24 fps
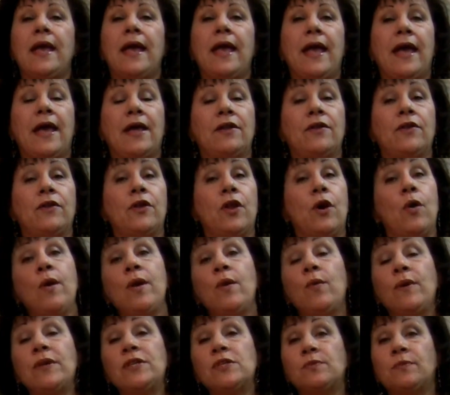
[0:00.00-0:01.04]
at knowing
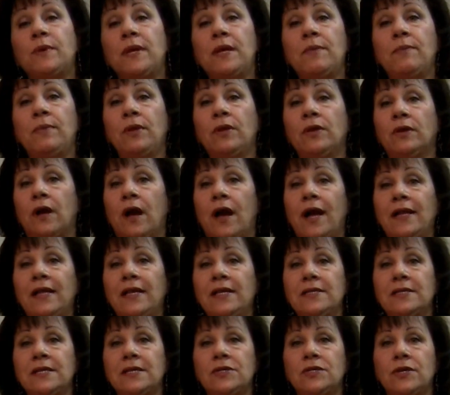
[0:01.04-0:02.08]
which people are highly
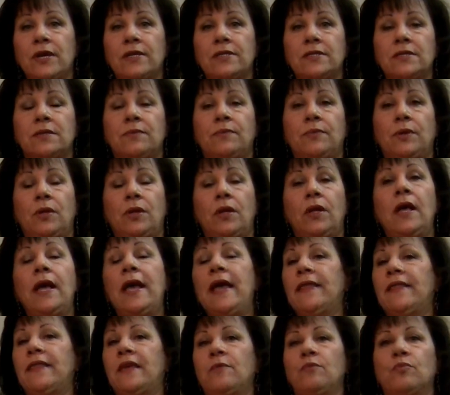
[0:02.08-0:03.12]
suggestible.
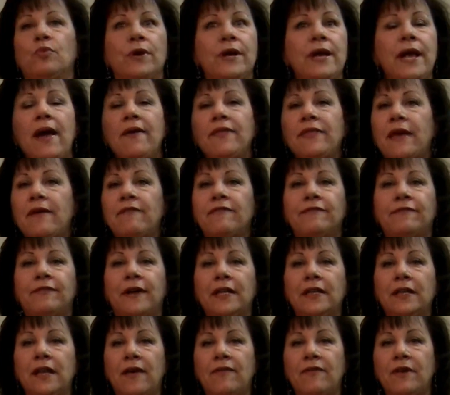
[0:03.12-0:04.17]
They bring out that
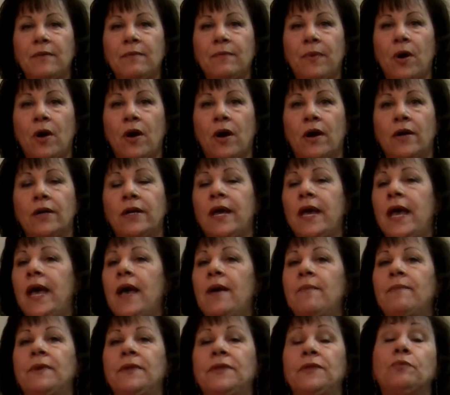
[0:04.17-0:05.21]
fun-loving part,
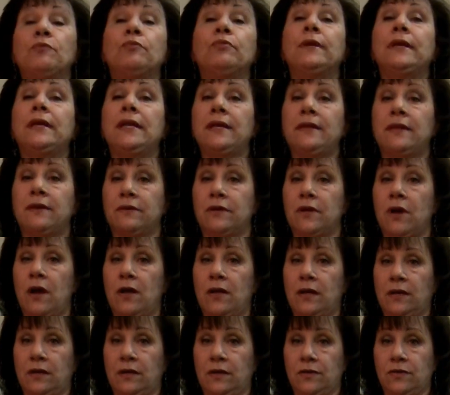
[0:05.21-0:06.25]
but really they're not
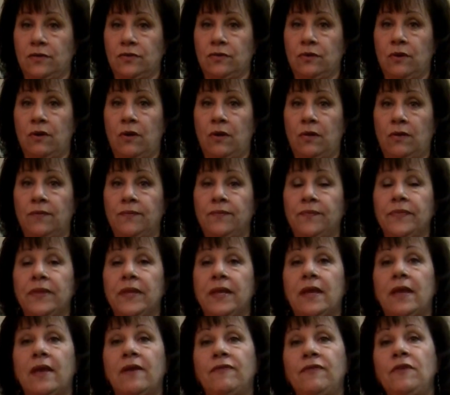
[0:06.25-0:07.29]
in control.
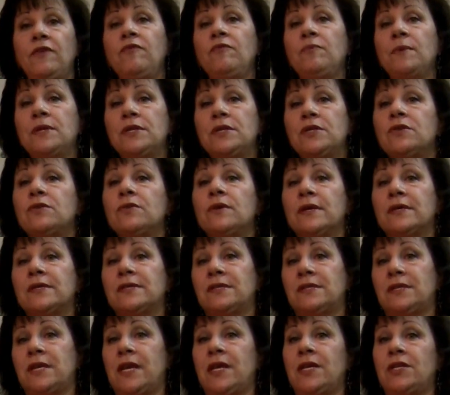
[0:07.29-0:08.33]
If you've been to a
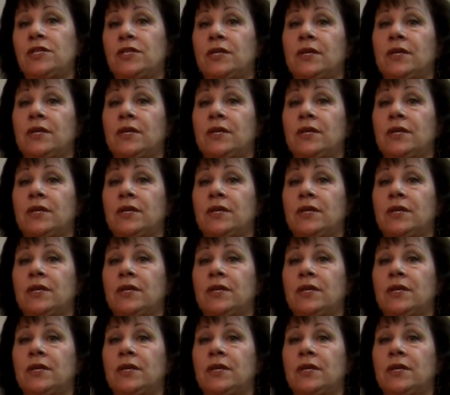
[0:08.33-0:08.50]
stage